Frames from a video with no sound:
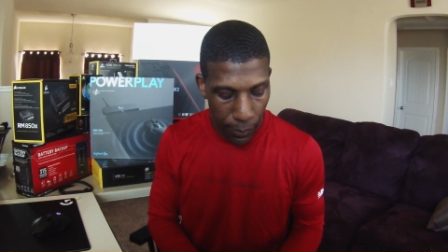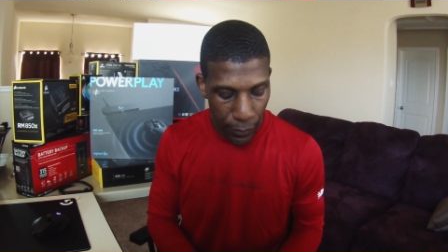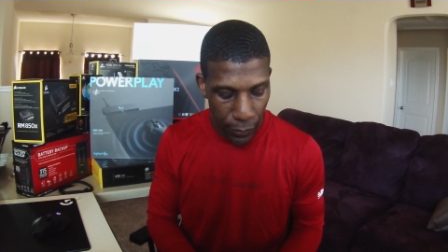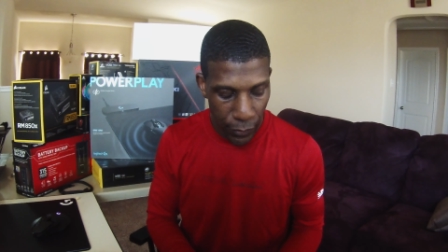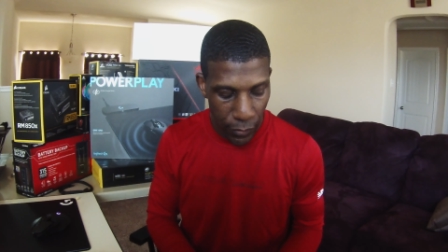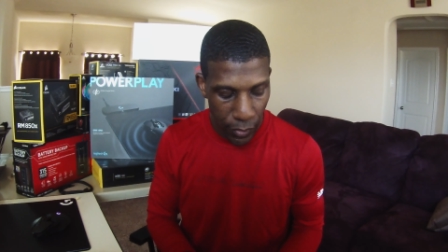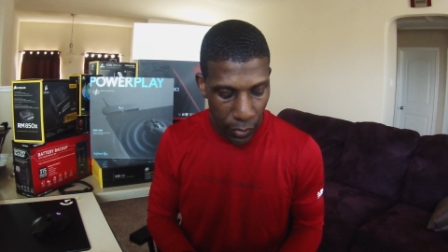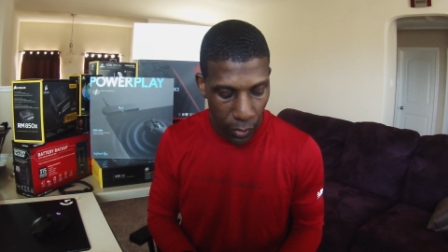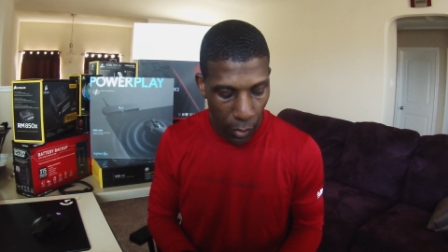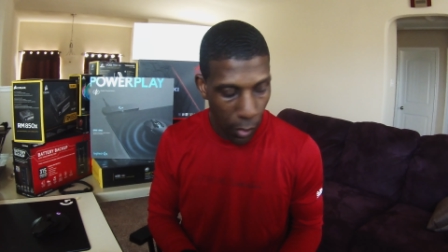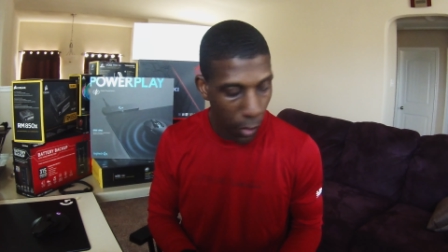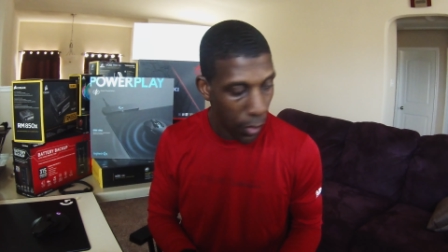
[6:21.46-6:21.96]

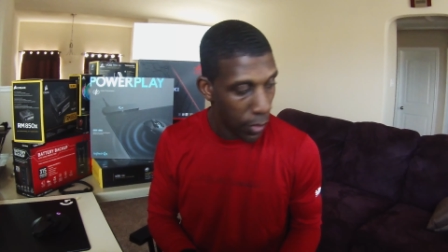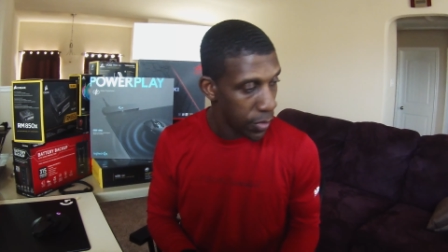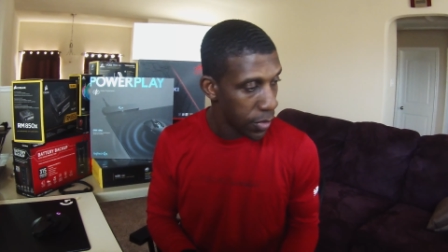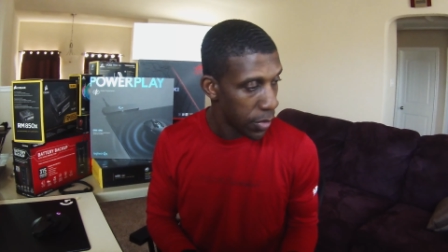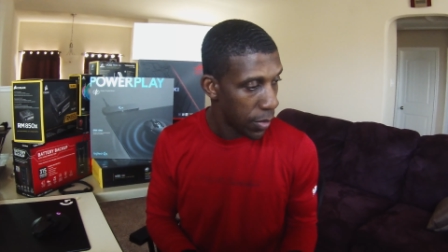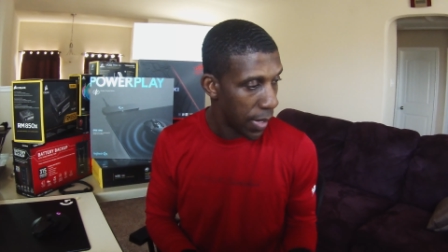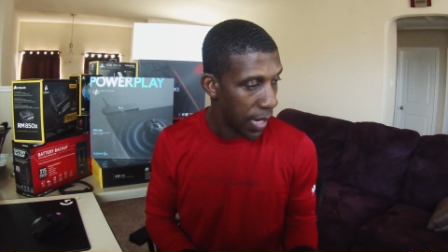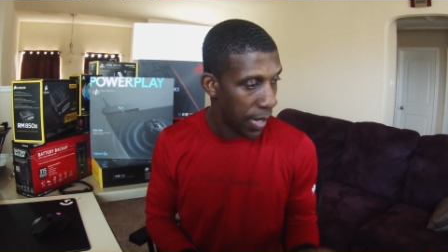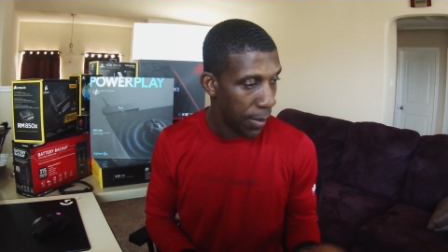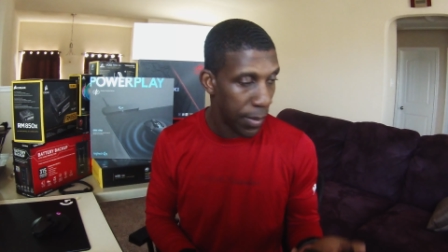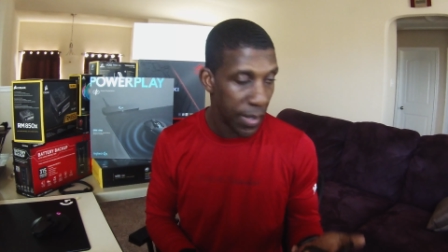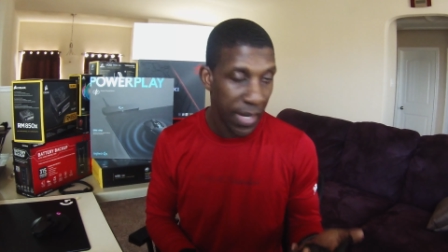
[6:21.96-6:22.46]
It's also
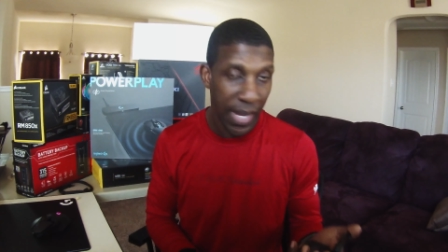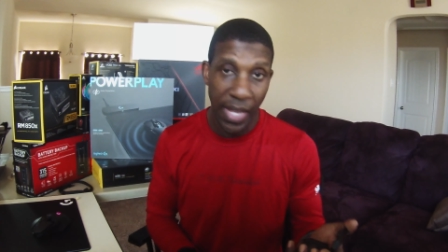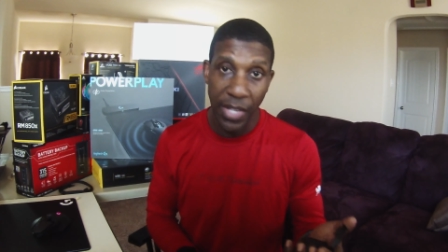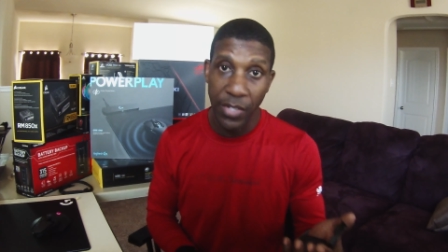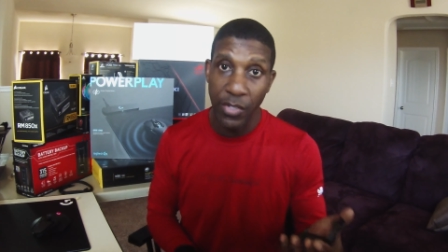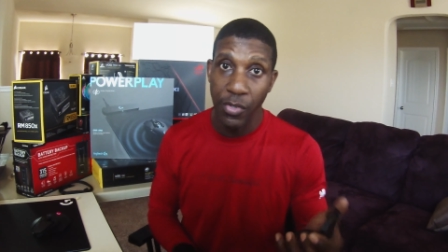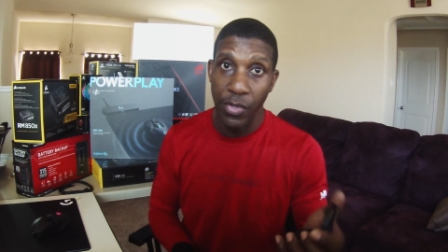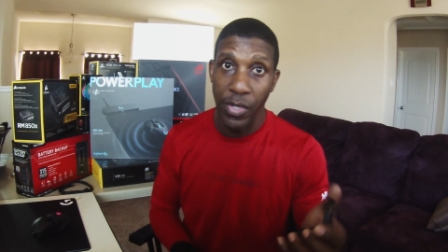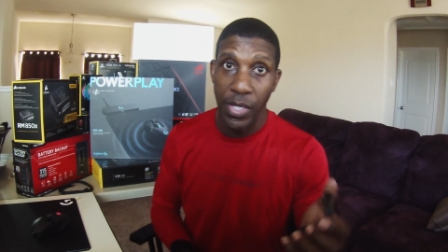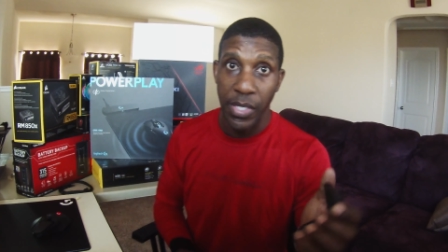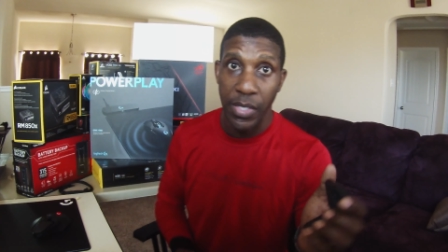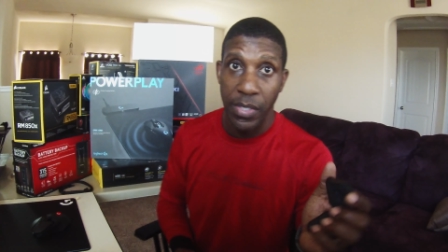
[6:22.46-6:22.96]

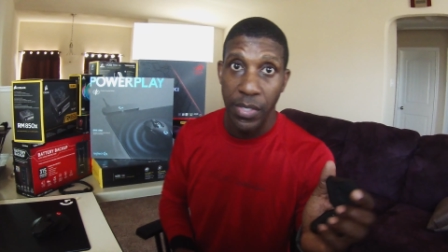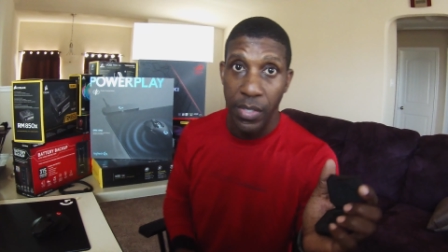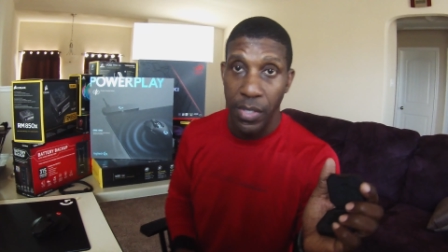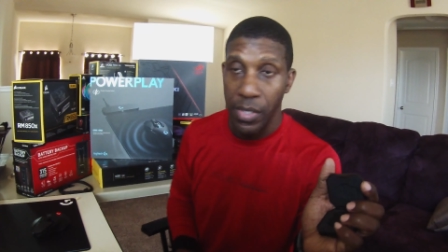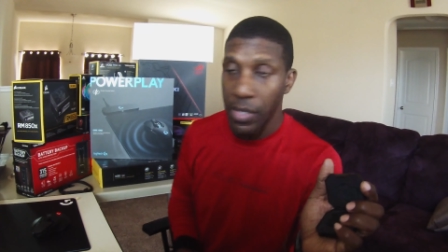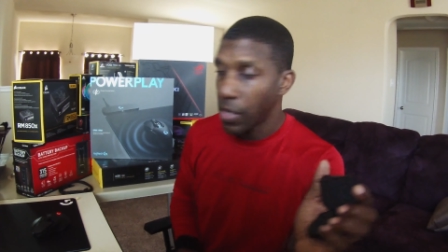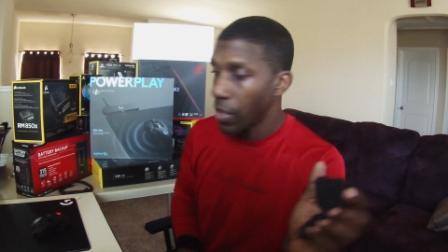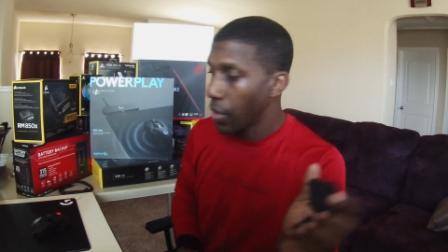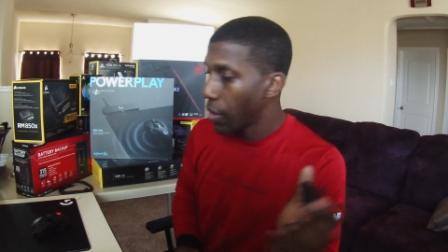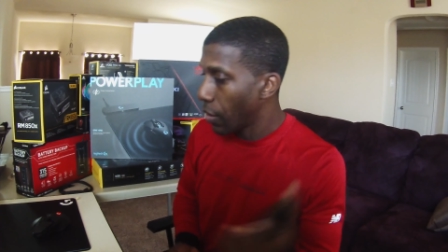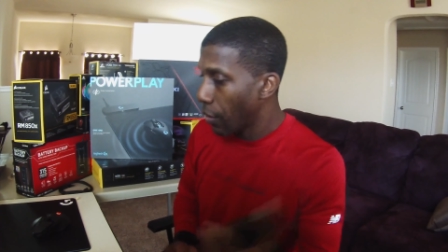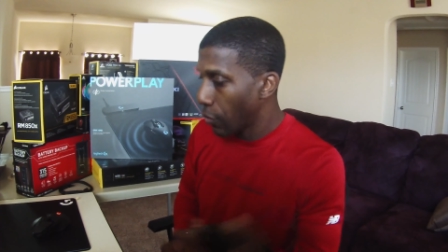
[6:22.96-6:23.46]
ambidextrous.
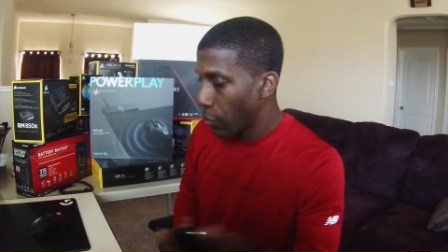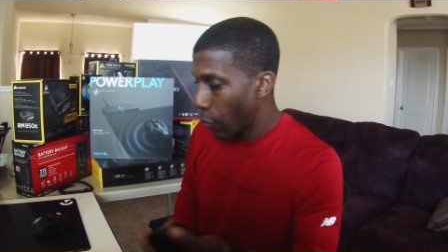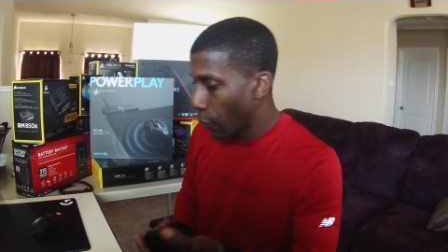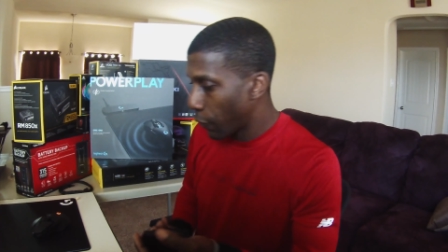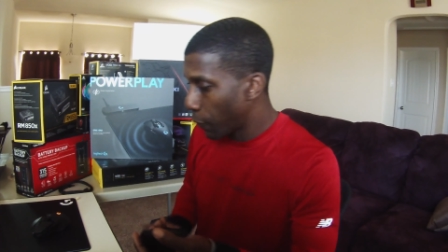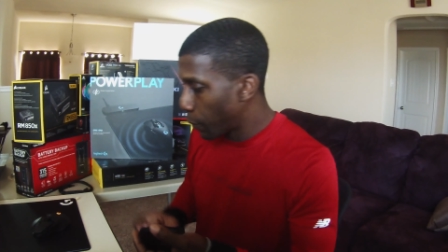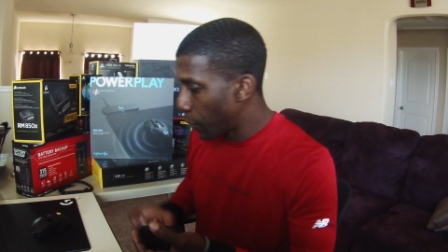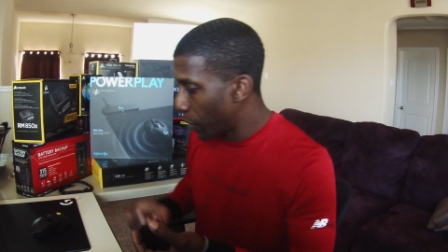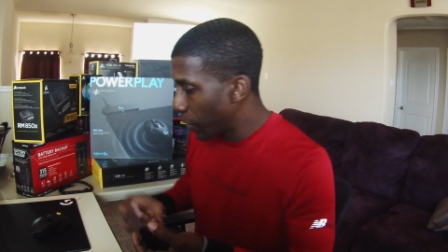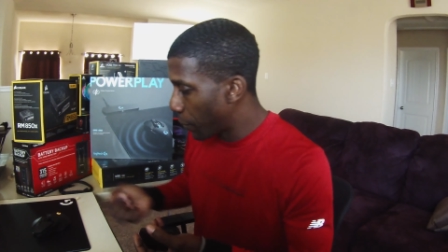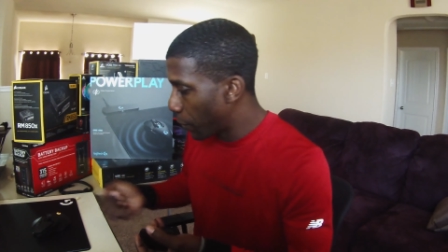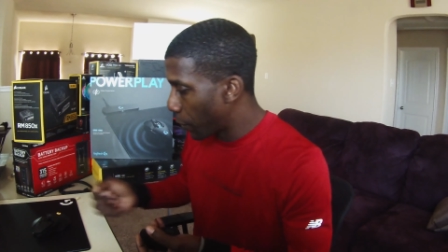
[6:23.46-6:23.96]
I don't know if
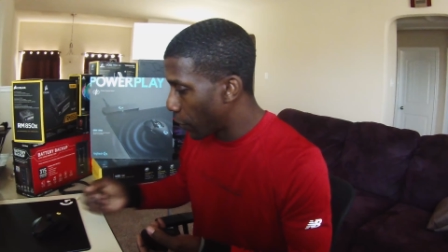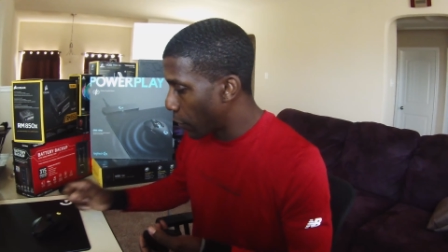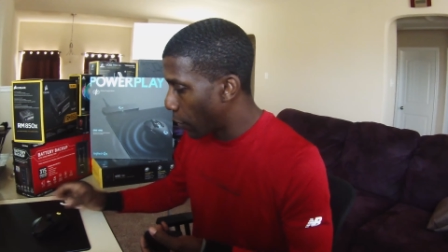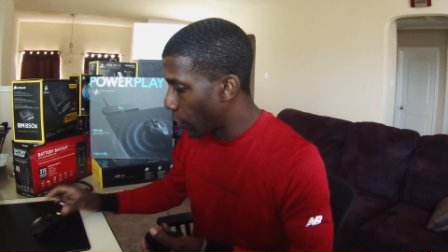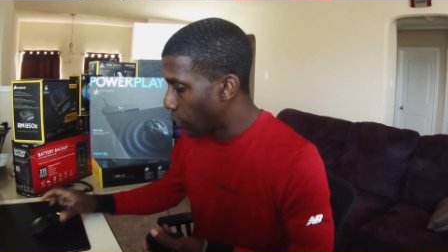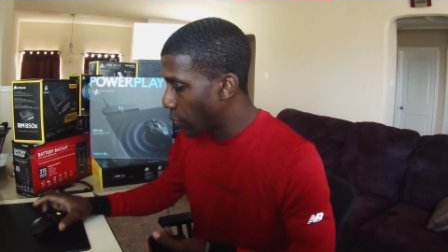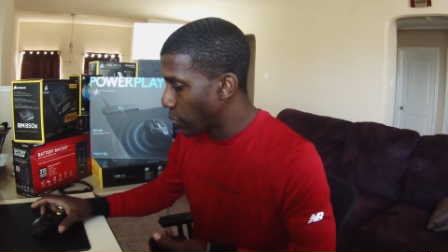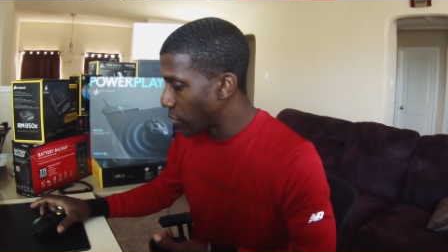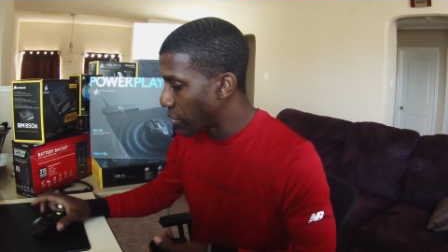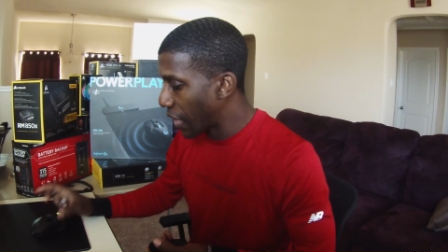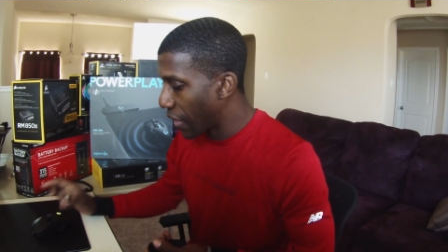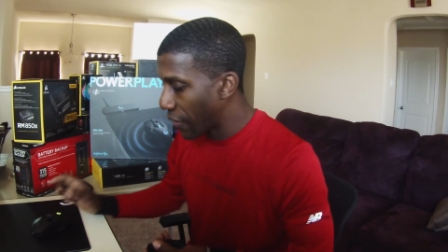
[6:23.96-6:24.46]
people
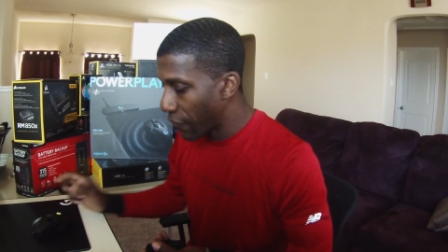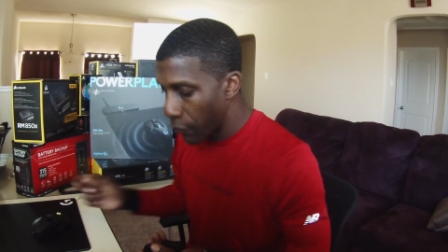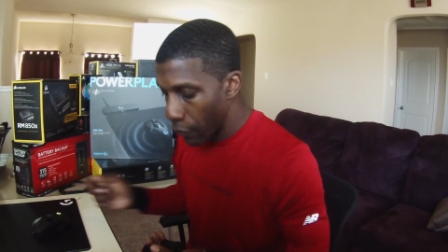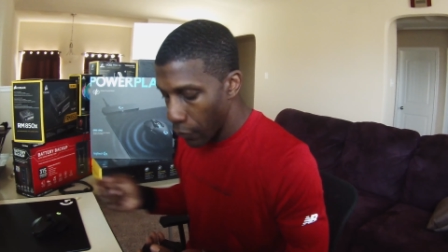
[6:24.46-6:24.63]
notice that.